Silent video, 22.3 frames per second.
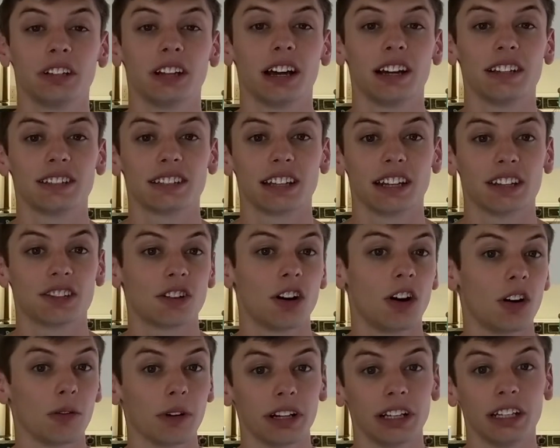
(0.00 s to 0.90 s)
nice that it's
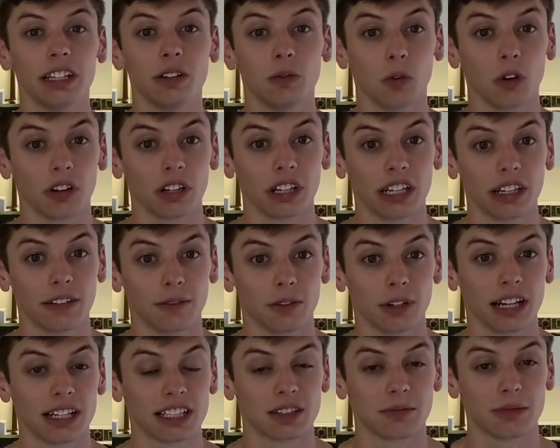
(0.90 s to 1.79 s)
already working
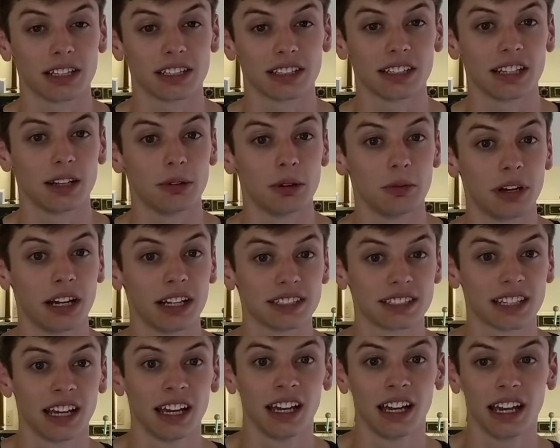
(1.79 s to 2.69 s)
for SMS and
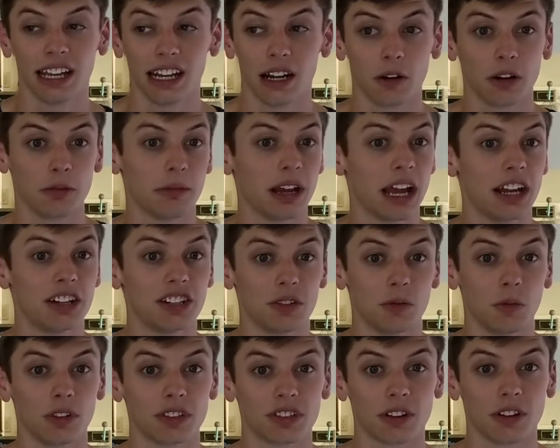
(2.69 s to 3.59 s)
MMS, and I would
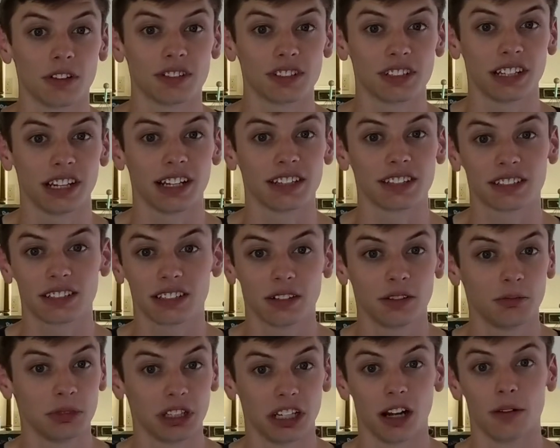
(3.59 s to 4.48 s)
imagine once
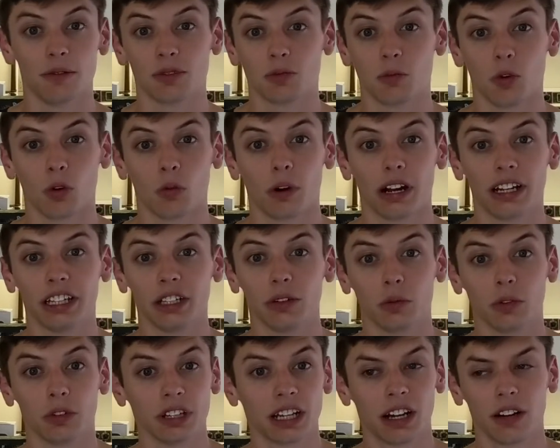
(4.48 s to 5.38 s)
RCS becomes more widely
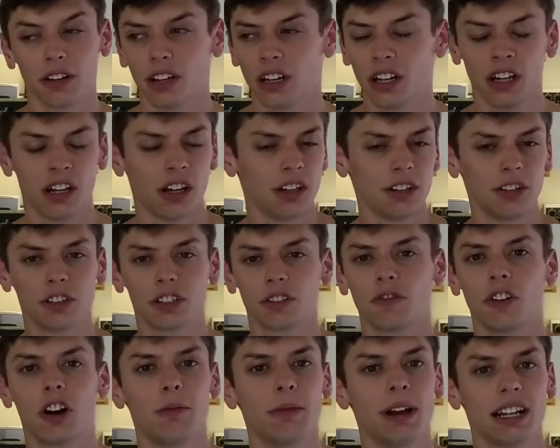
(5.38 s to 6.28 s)
rolled out, you'll
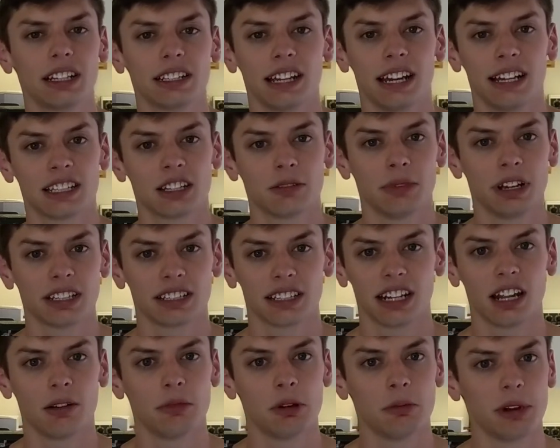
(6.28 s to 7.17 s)
just fall back to SMS
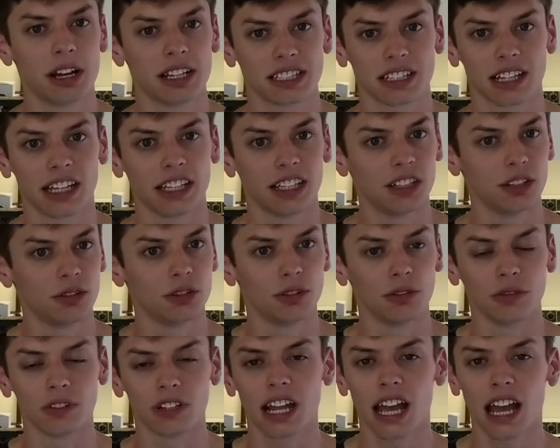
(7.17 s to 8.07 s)
and MMS like you
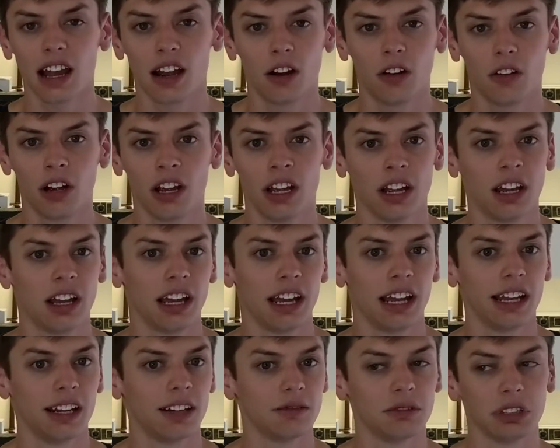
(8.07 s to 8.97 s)
do now,
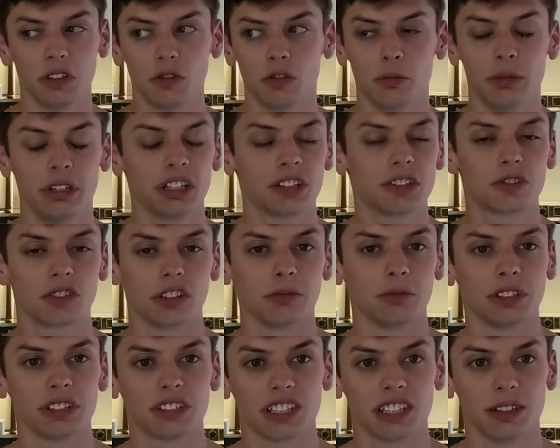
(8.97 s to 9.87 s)
and it will be
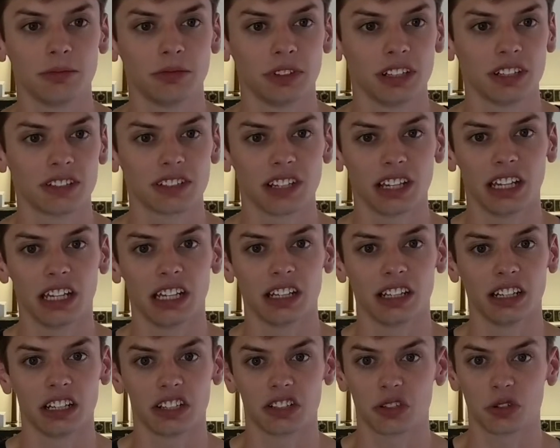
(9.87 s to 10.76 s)
extremely seamless
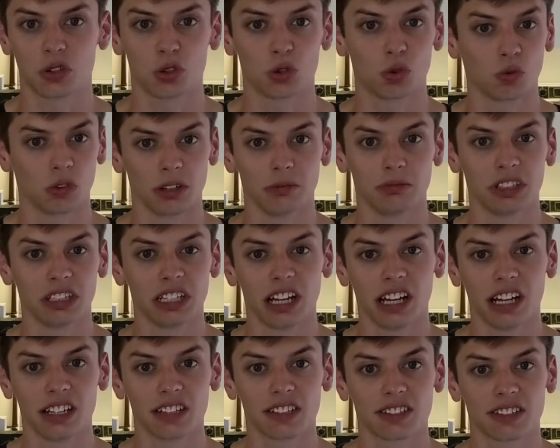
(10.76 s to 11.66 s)
and extremely
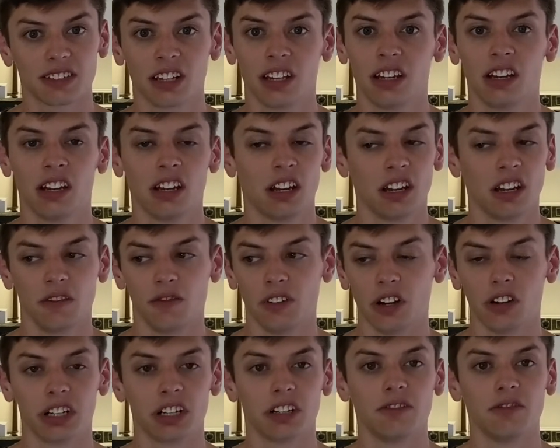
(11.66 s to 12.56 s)
nice.
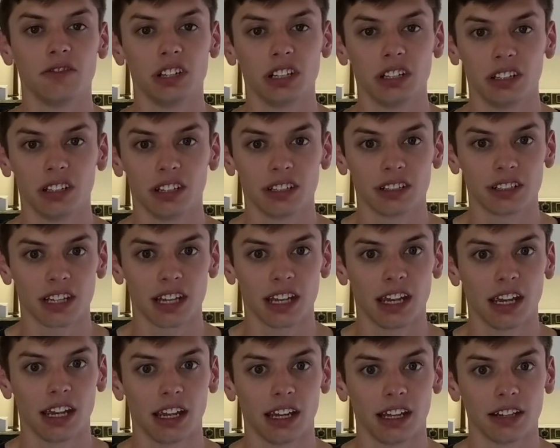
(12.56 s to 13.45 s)
Very convenient,
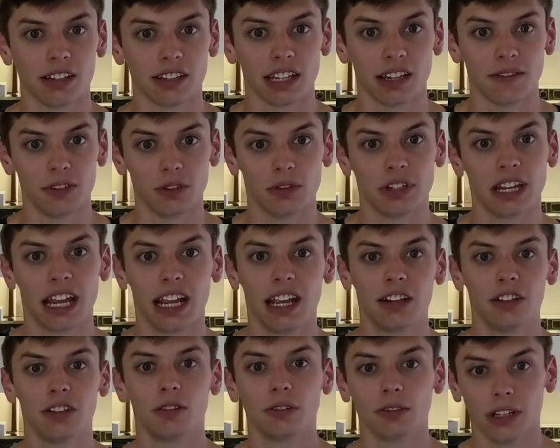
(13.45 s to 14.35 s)
and if you
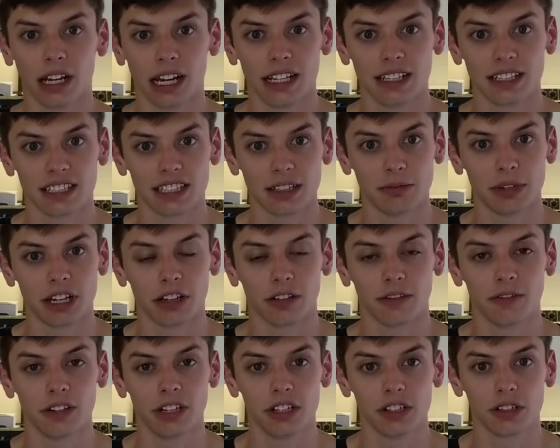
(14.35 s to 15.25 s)
can utilize the
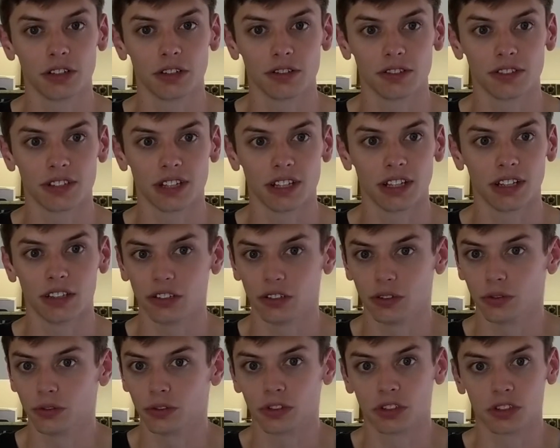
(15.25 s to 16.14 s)
better features, then
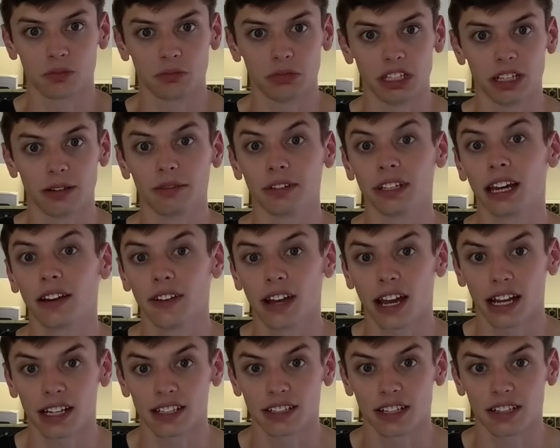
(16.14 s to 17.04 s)
you'll just be able to have
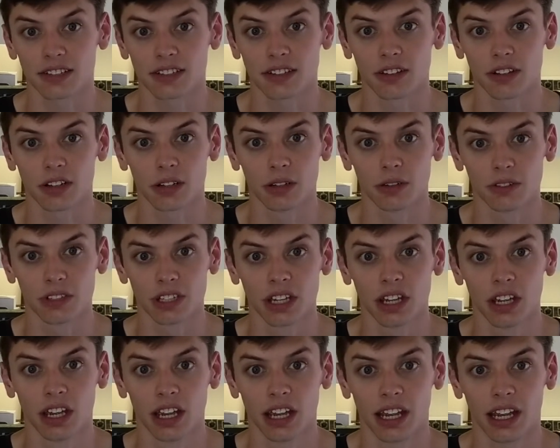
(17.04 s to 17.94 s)
access to those,
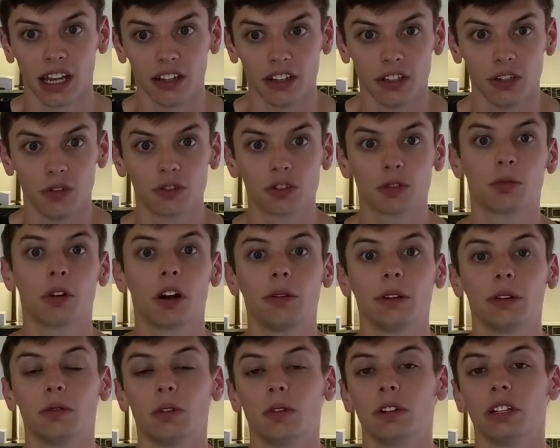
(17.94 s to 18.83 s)
and the user
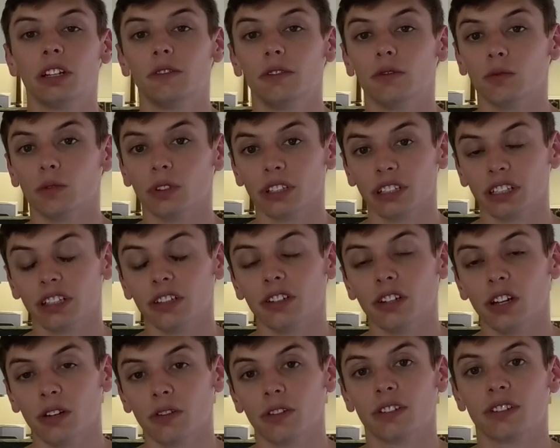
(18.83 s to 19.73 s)
probably won't even really
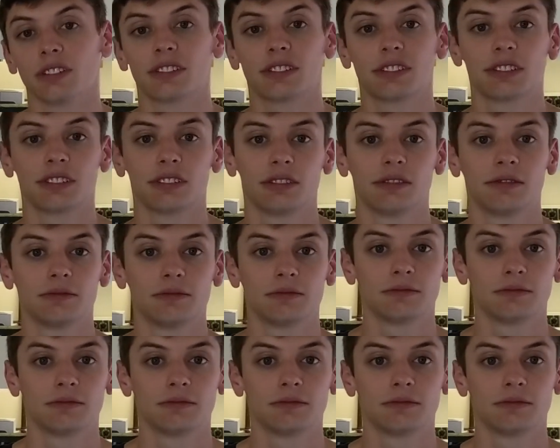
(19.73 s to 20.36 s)
notice.